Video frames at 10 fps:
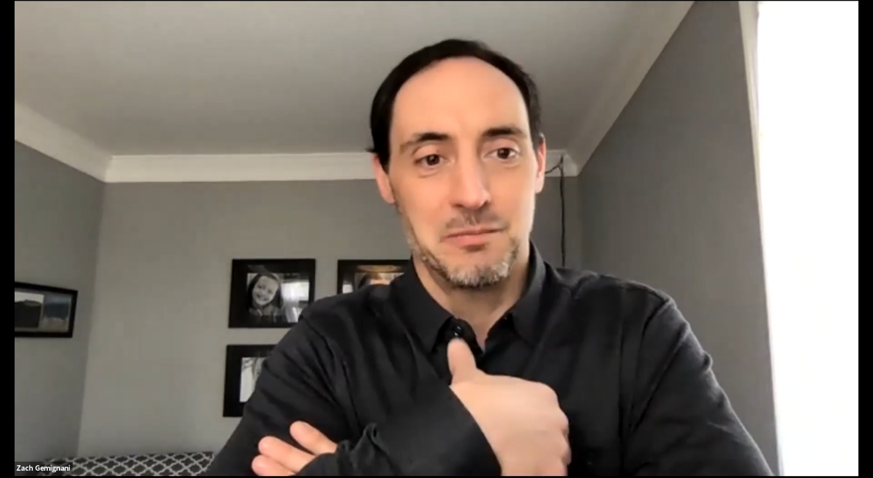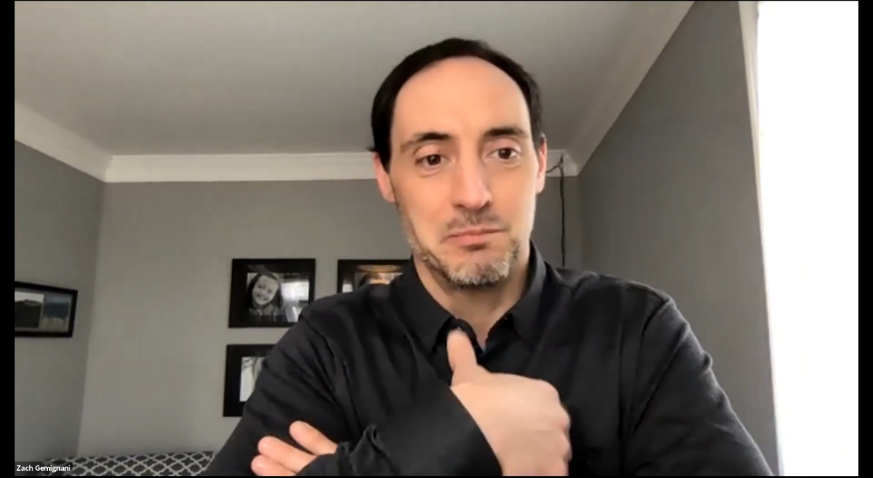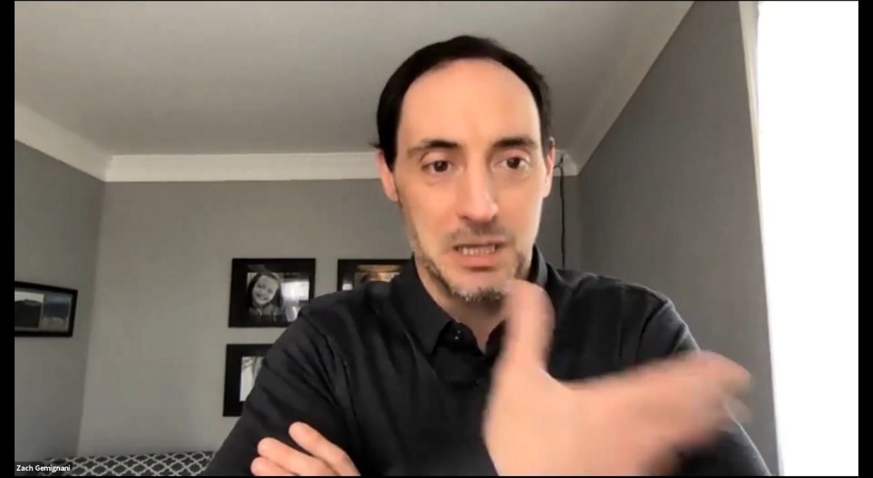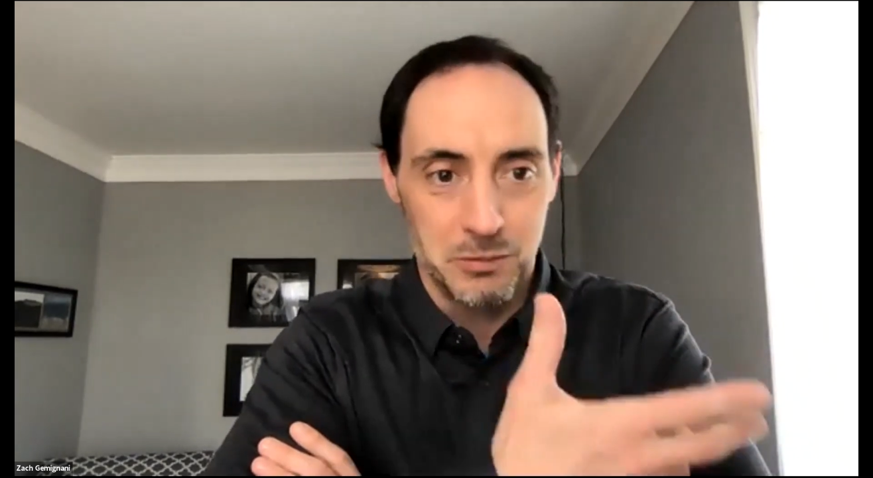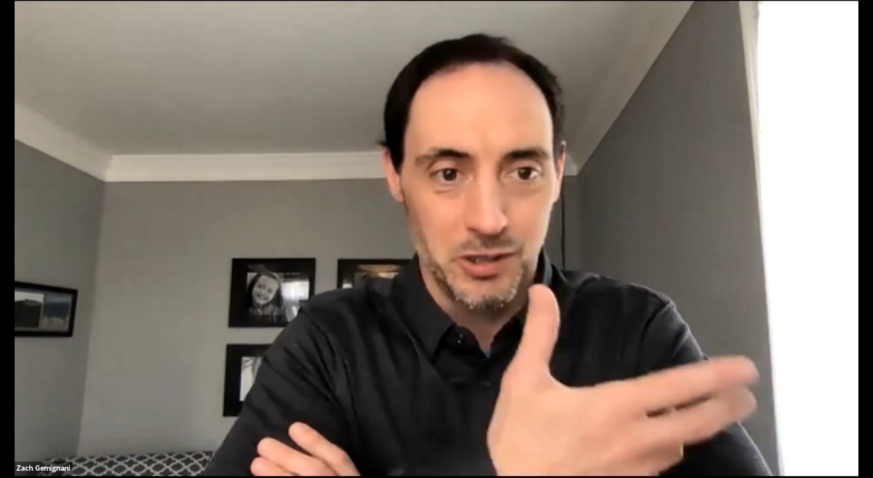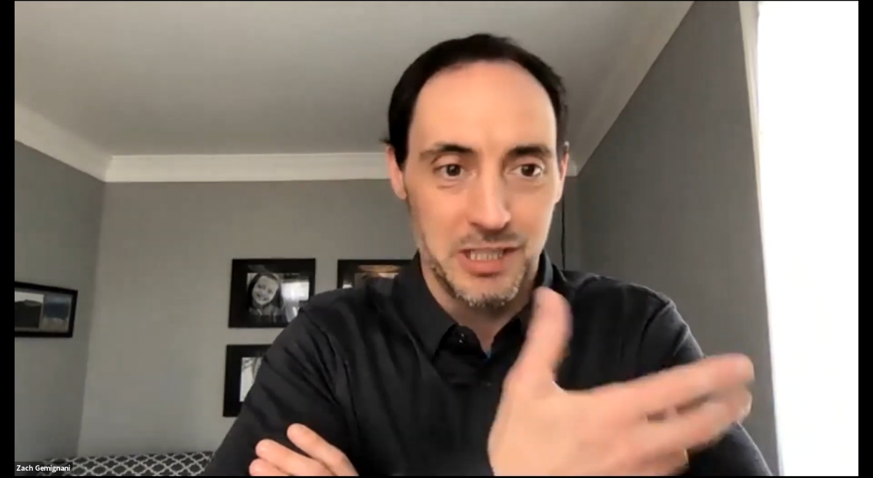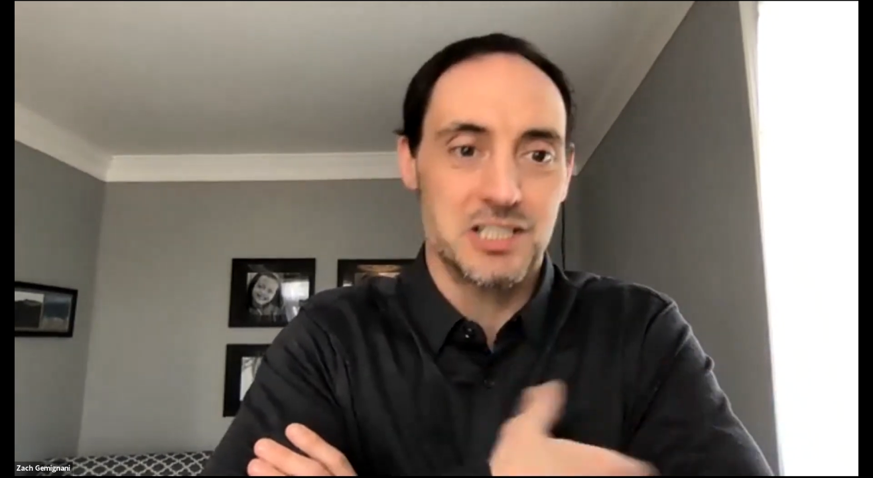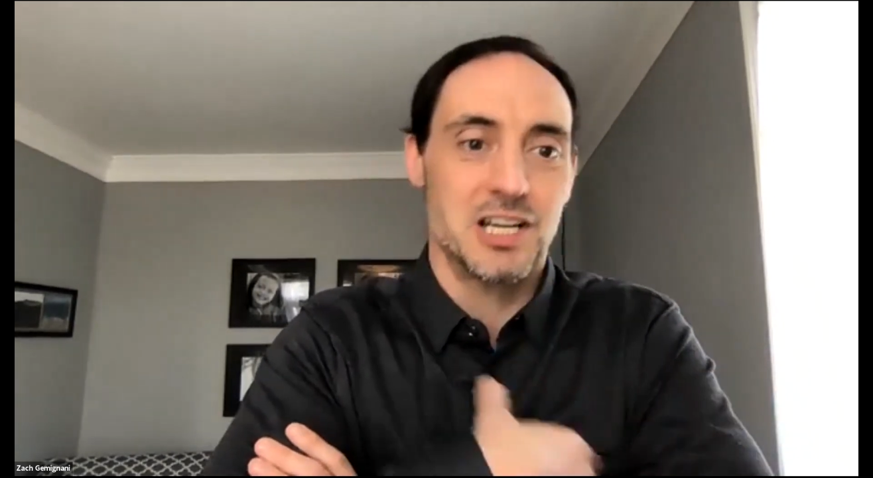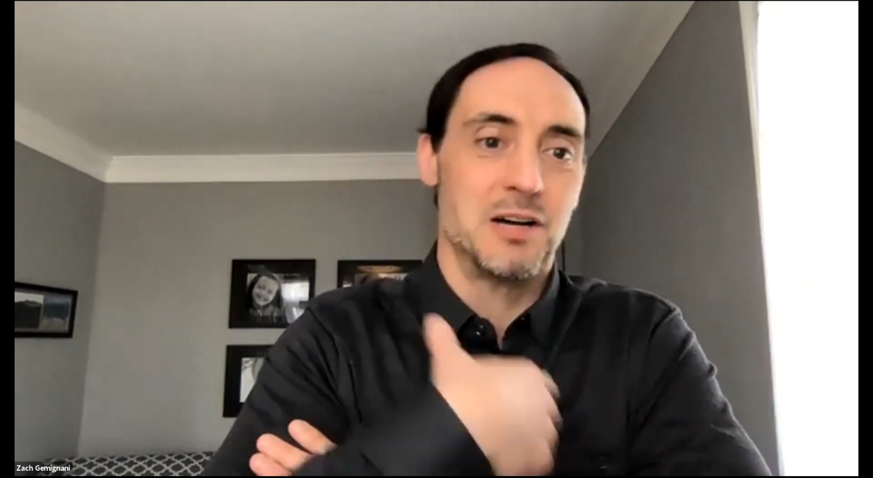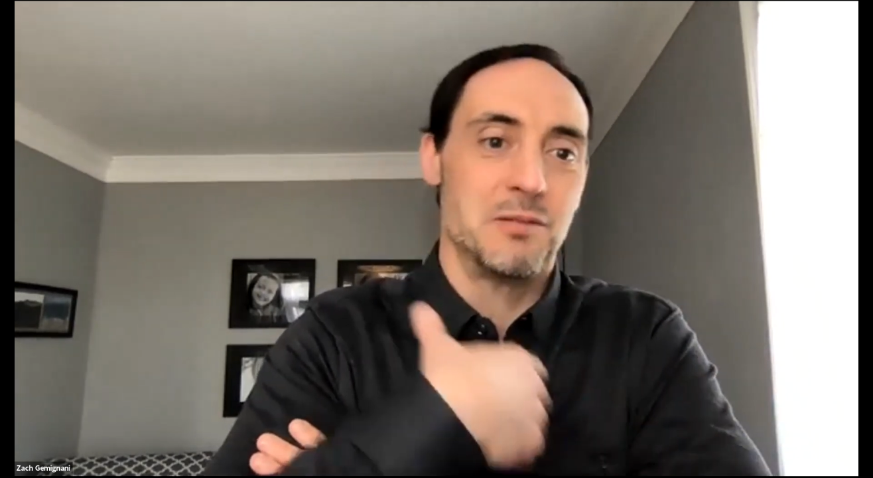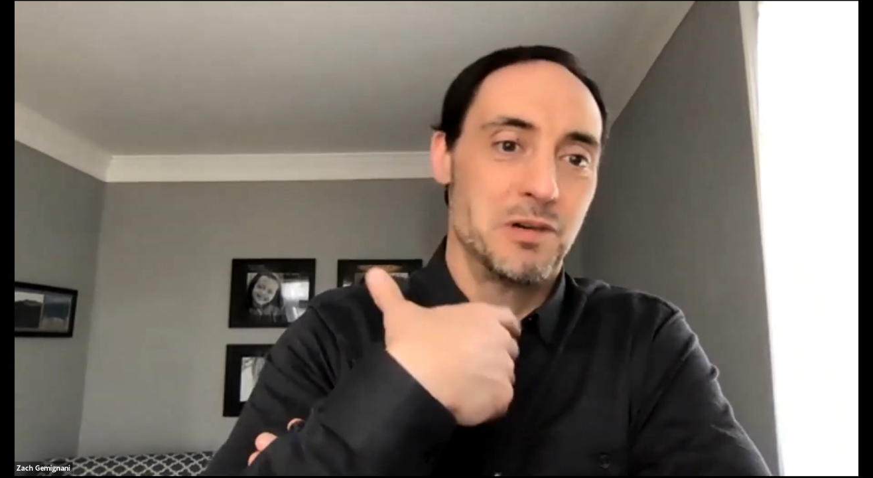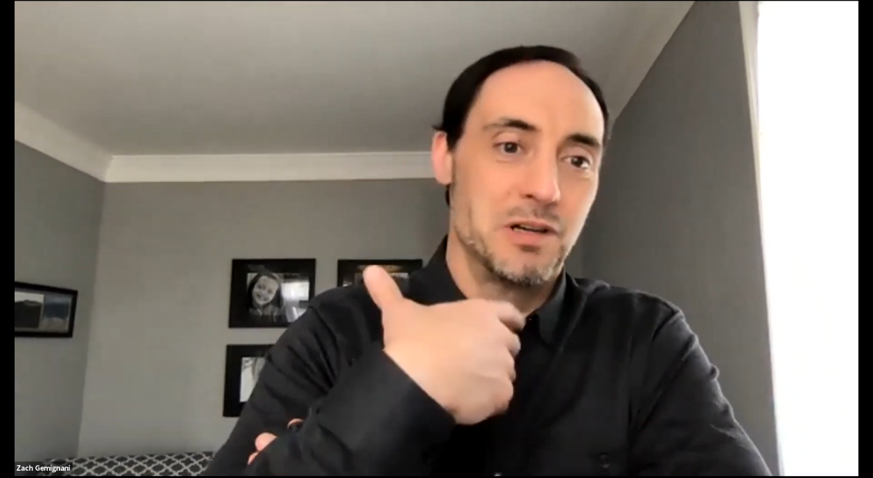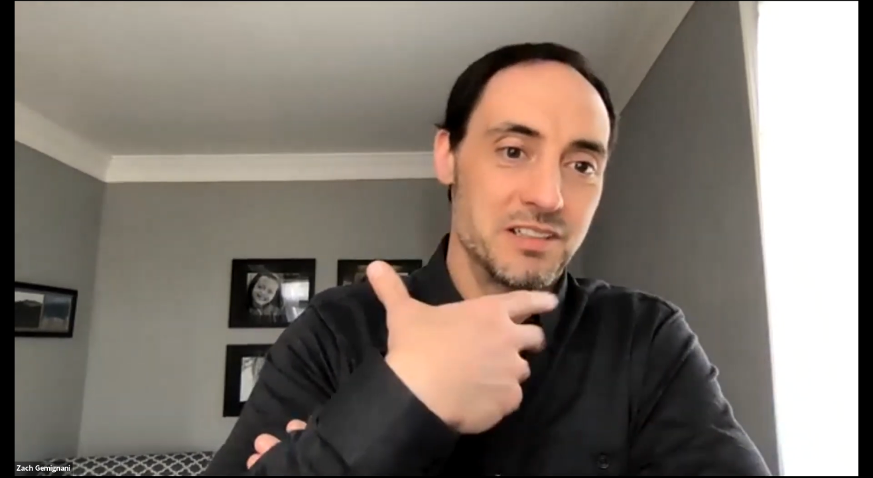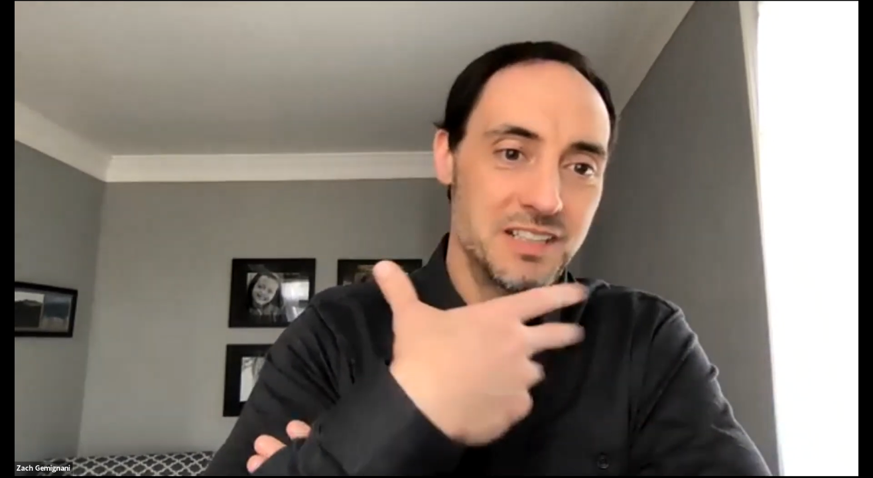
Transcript: minimalism,